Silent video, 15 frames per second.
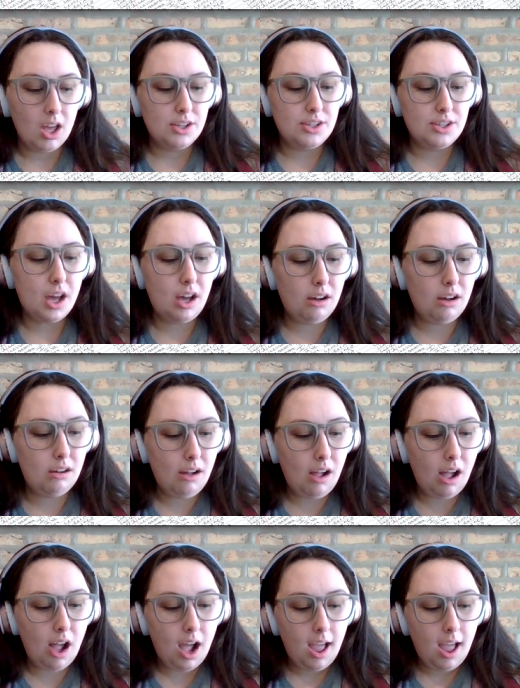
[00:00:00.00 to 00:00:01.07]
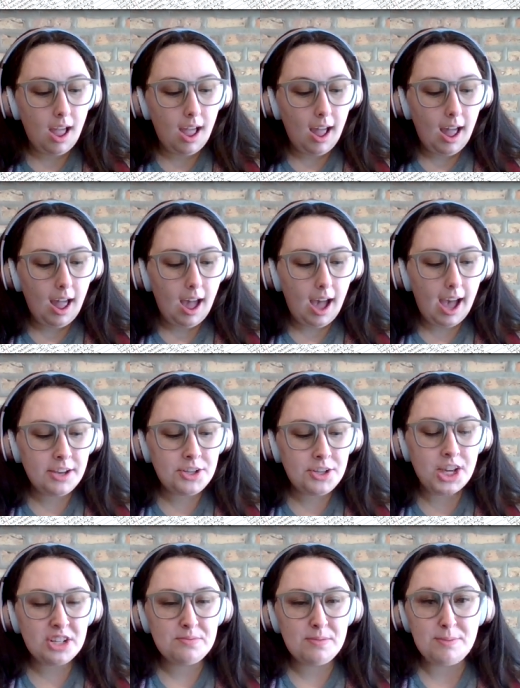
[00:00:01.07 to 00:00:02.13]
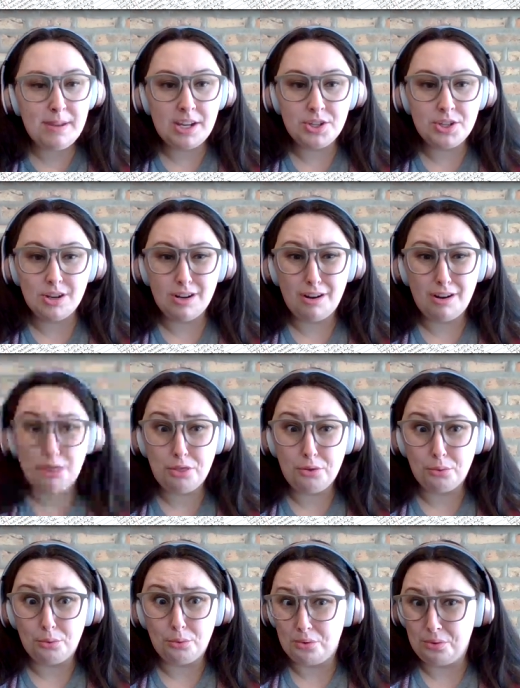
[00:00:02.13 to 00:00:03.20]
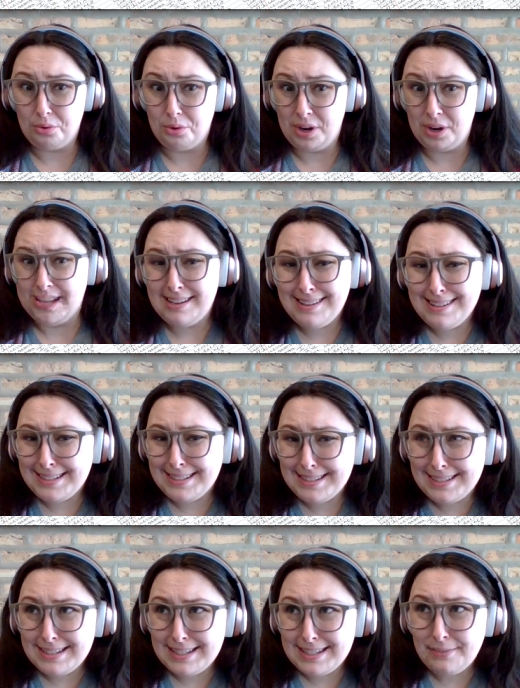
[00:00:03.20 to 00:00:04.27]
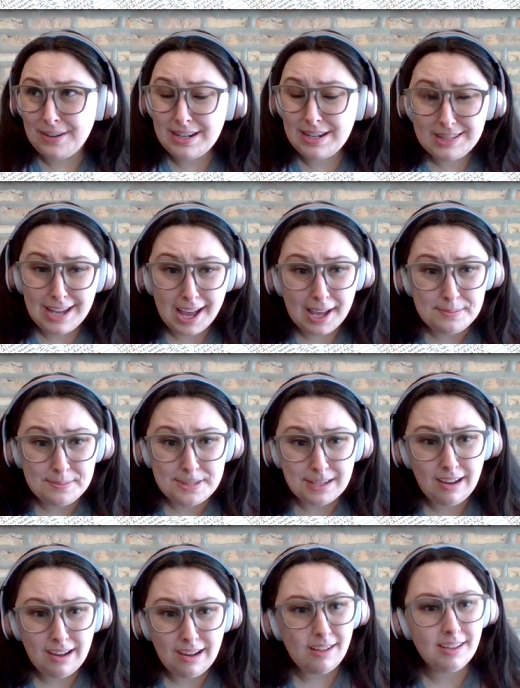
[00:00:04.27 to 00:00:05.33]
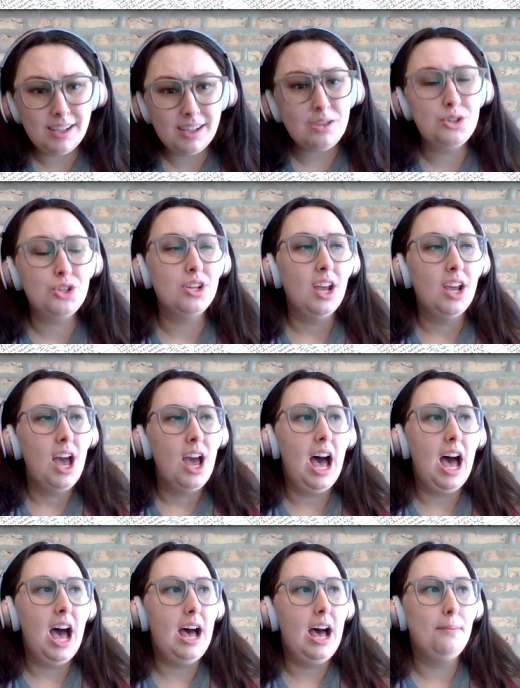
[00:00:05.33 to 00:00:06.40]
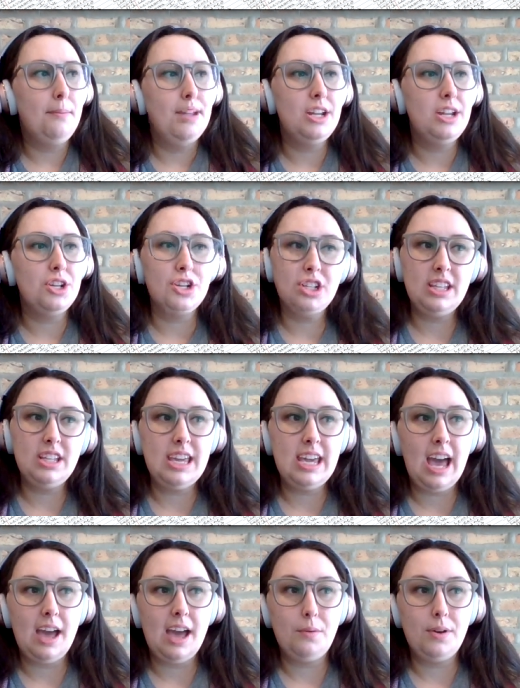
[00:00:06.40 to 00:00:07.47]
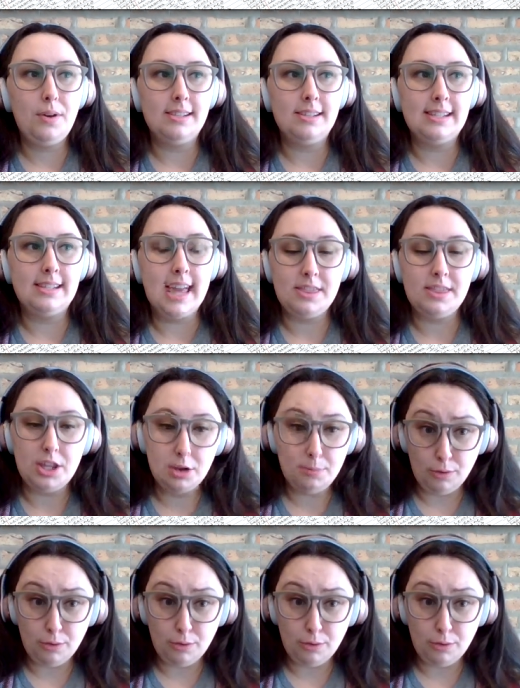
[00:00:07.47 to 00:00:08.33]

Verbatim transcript: So I changed my major three different times in college. Um, initially, I was a theater